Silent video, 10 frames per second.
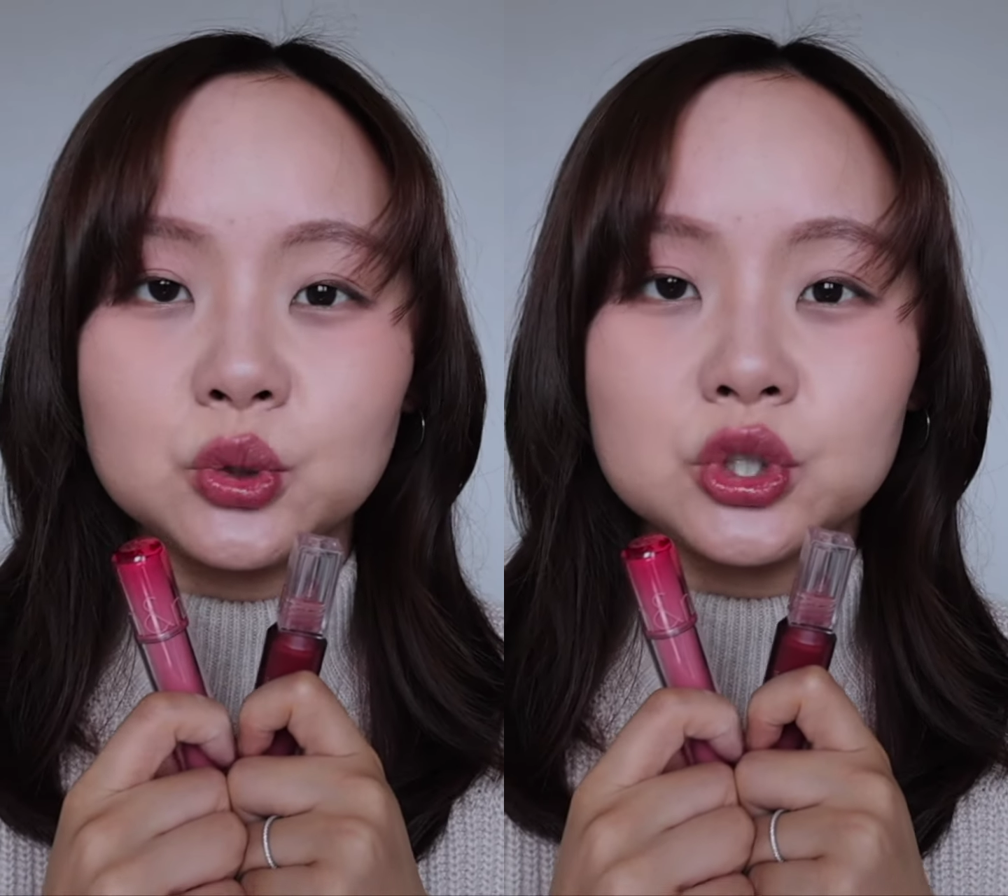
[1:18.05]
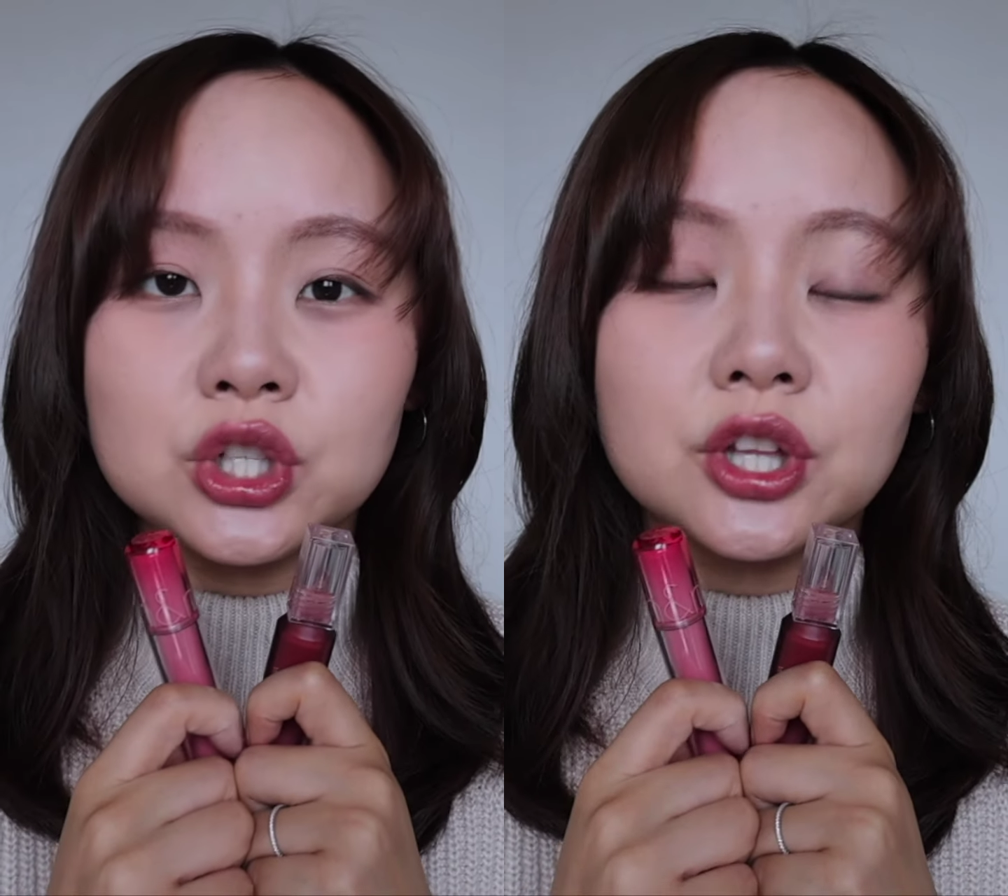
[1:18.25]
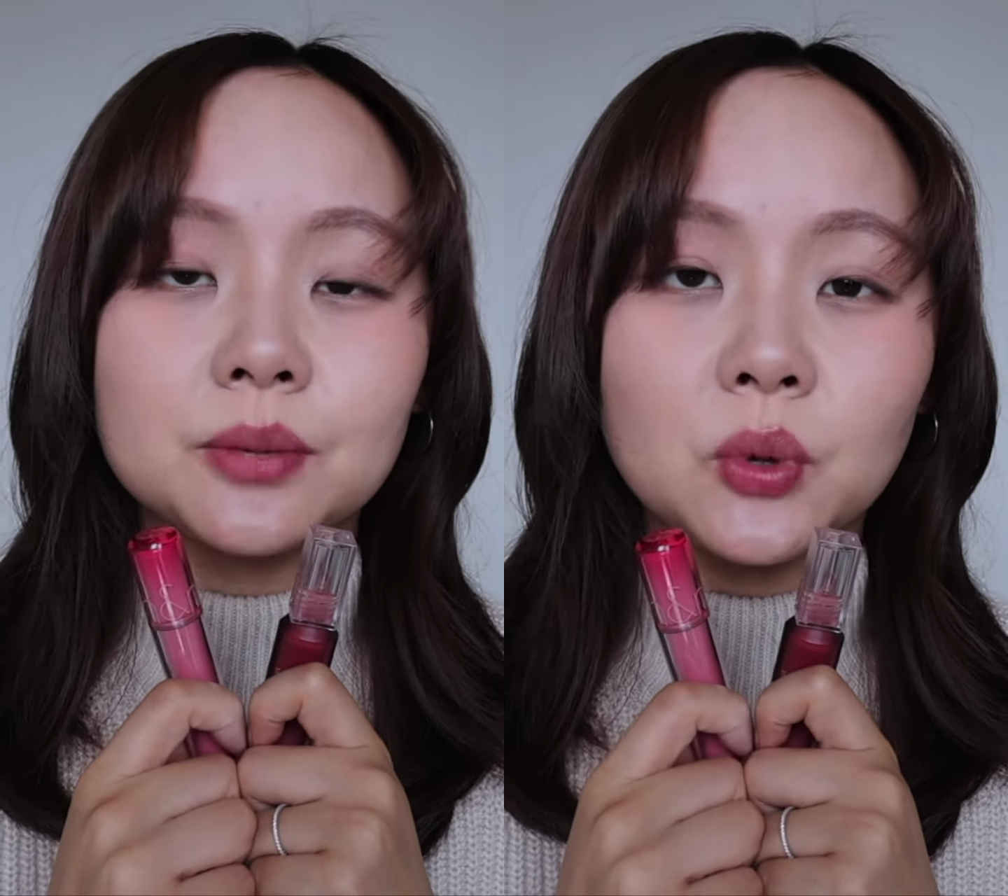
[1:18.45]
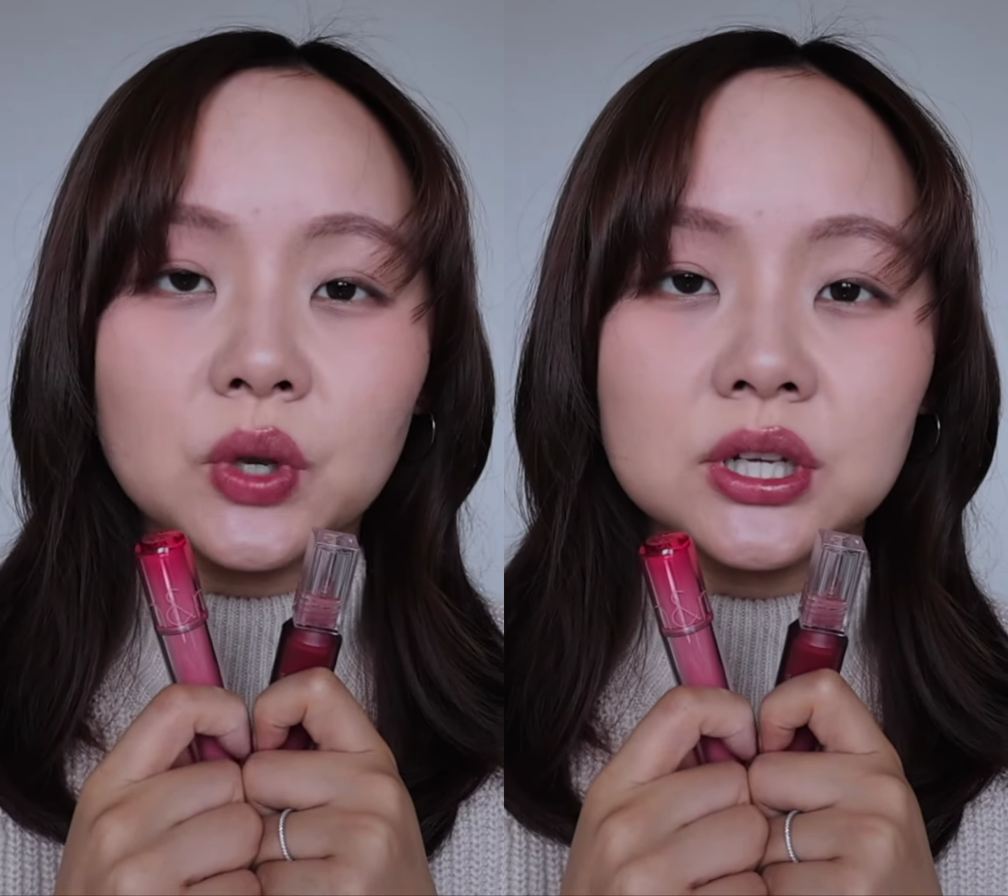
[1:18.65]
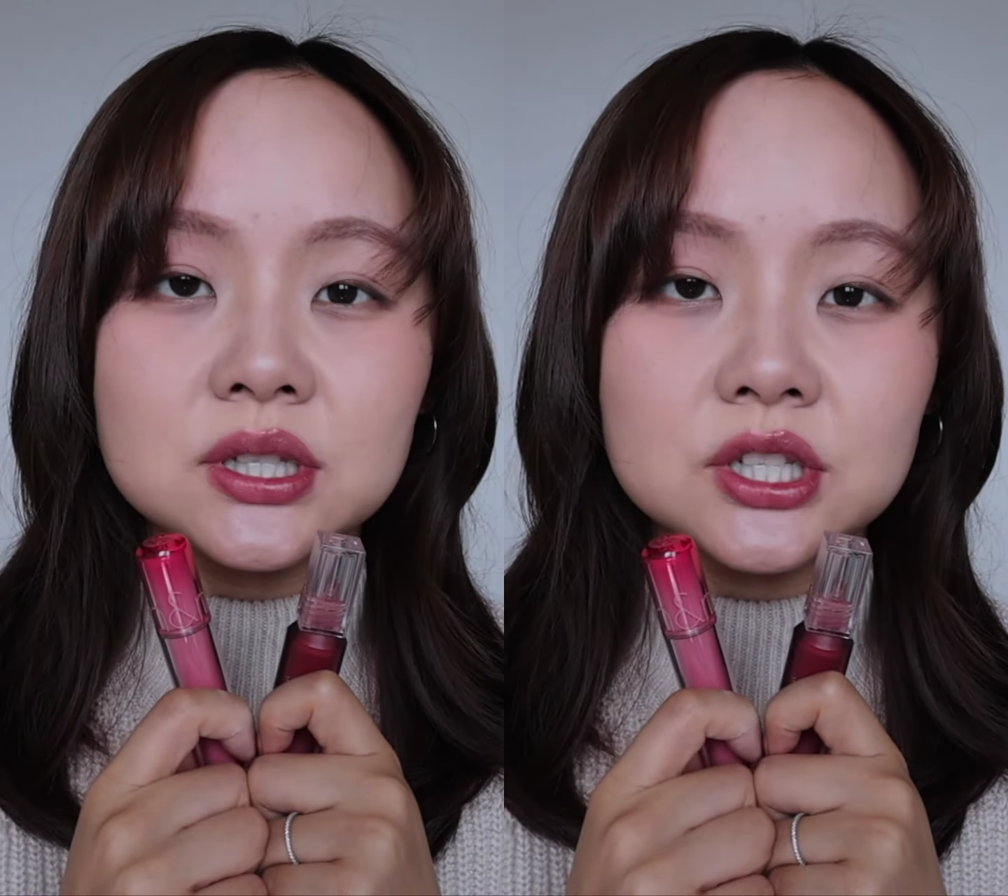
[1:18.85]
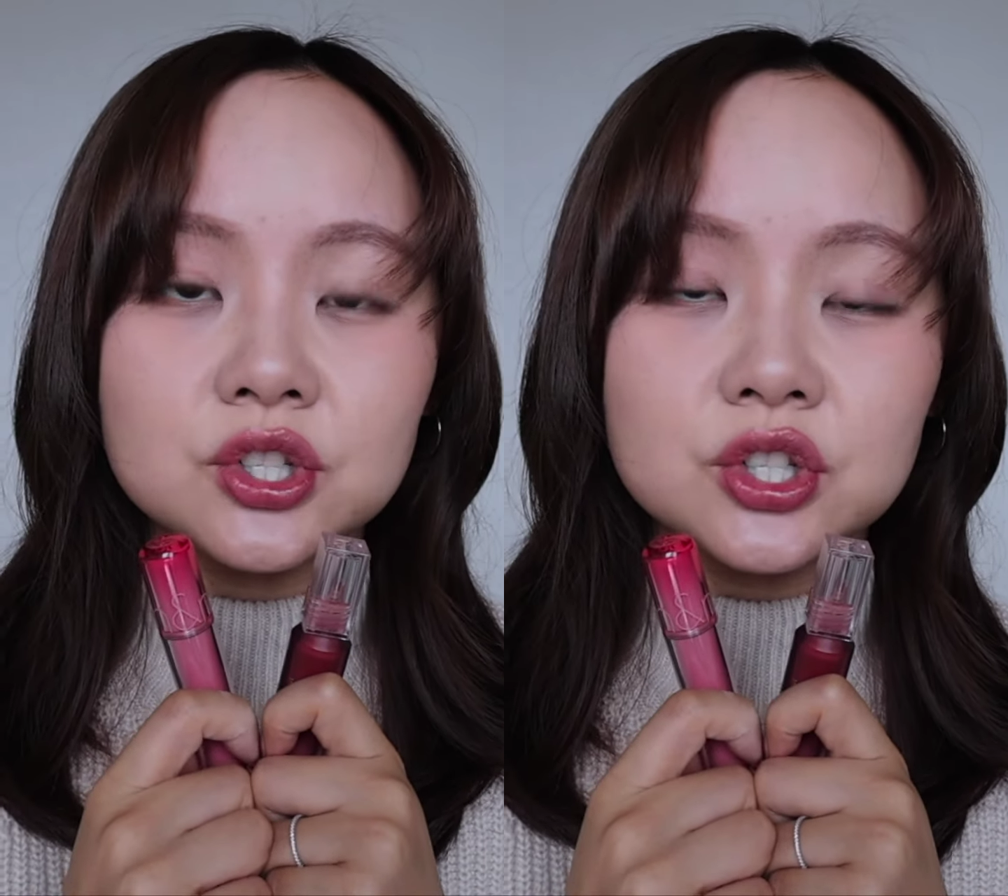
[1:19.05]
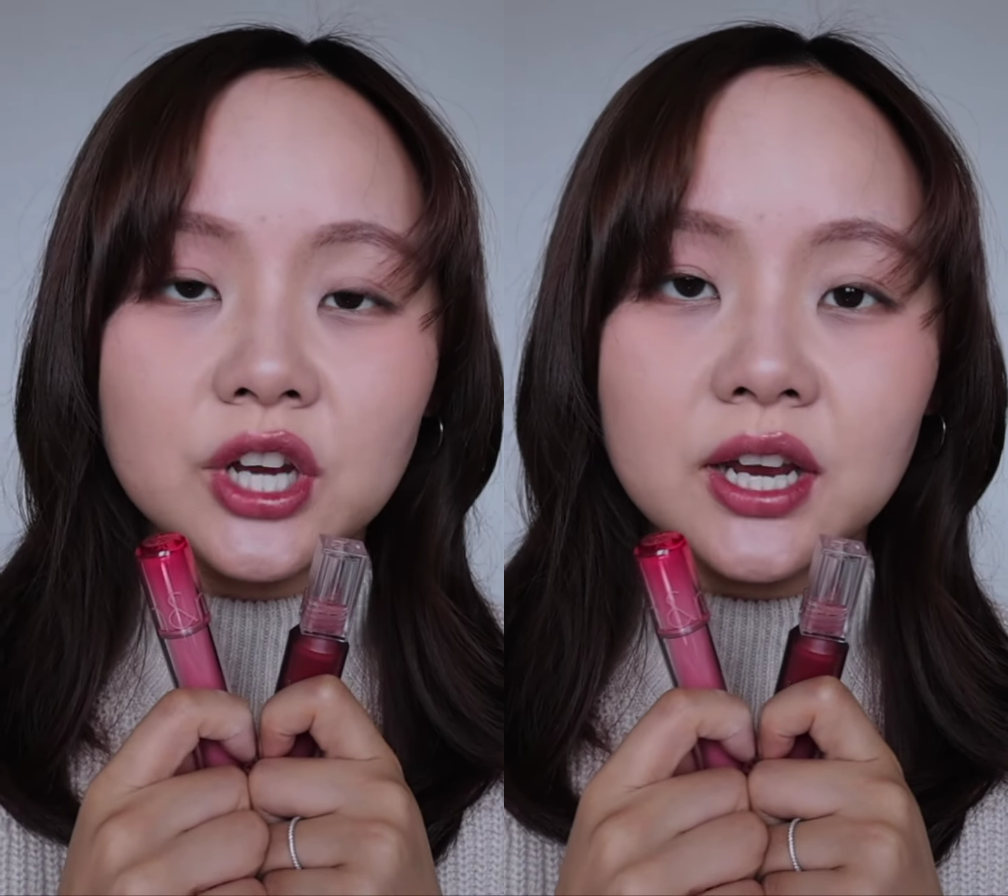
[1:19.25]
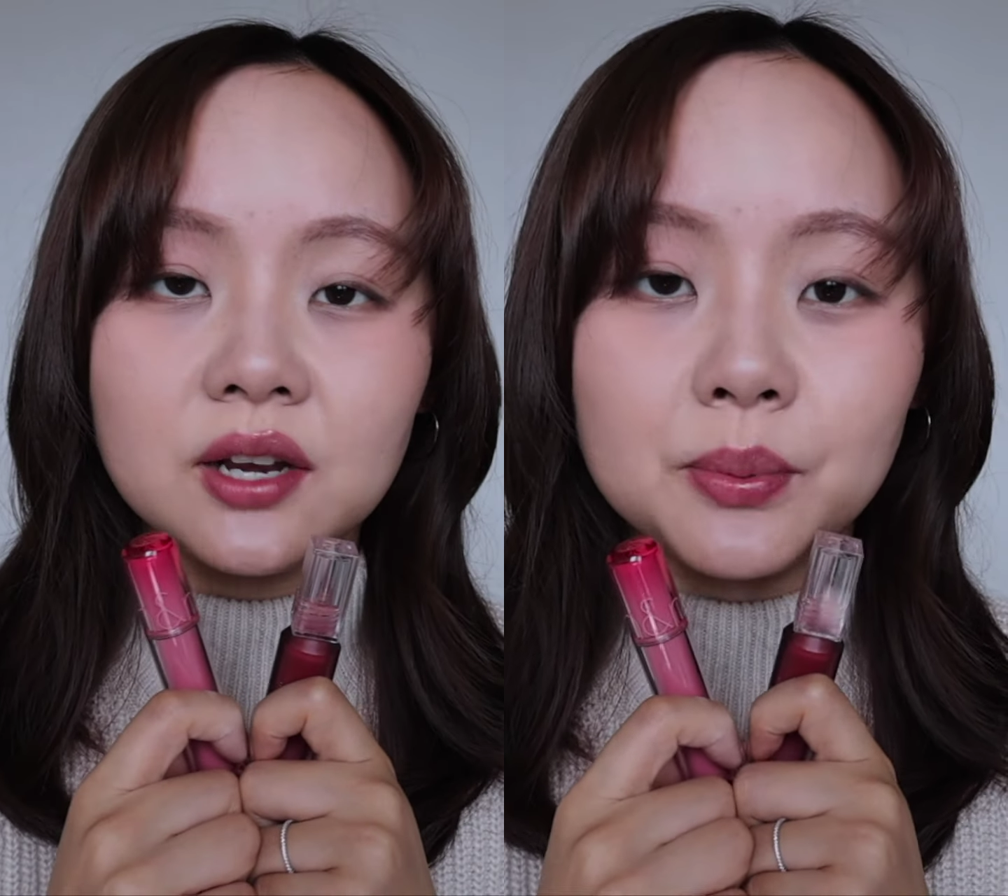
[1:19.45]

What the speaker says: to each other in muteness and shade.